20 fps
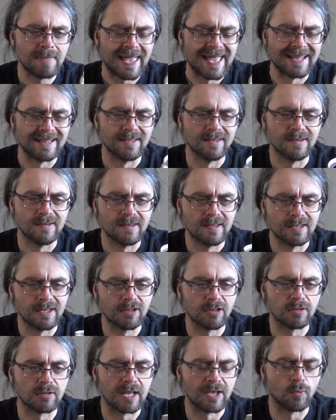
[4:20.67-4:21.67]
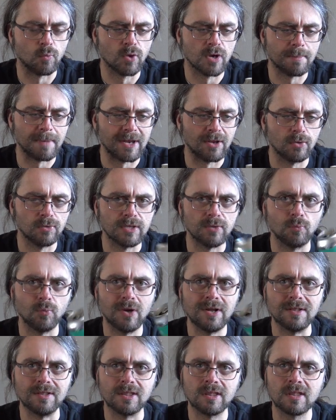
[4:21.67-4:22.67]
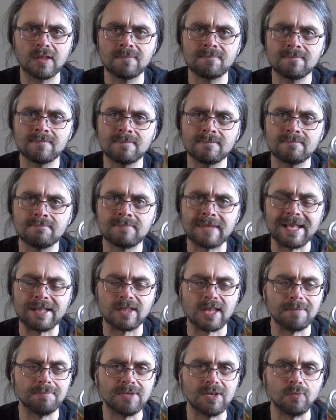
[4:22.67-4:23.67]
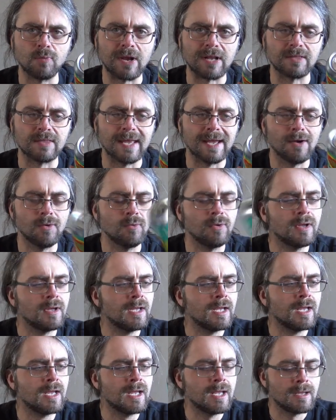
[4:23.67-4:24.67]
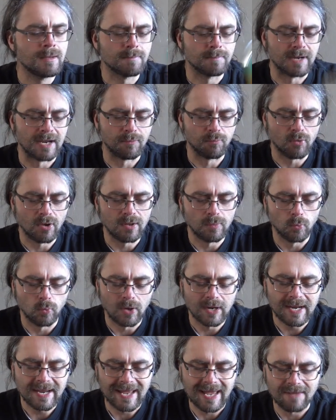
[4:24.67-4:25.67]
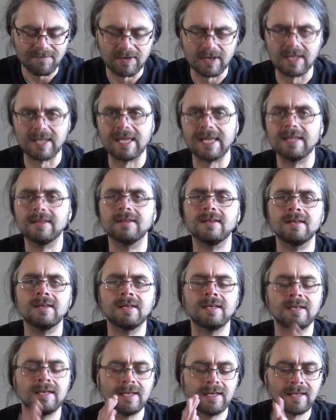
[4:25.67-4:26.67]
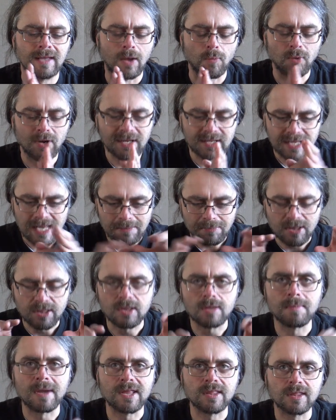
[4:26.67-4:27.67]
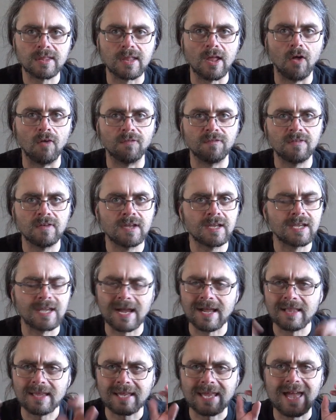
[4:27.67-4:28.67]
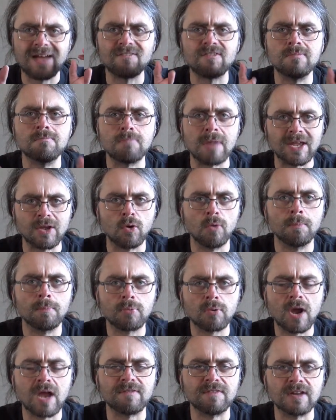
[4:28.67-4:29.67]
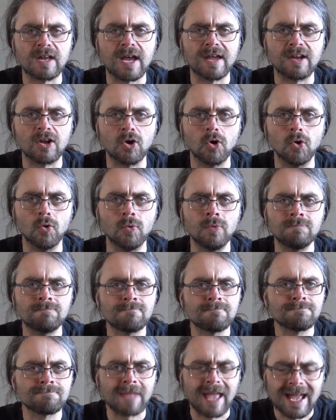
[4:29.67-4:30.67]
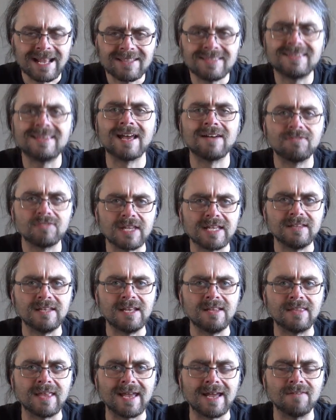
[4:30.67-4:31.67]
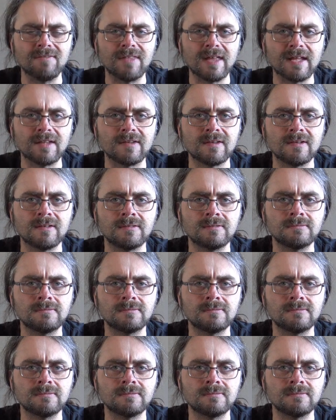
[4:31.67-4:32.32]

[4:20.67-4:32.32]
And this was like one of my only ones. It's empty right now, but I want to have it again. I want to keep this to myself, kind of like having my own private Idaho. I definitely need to have that.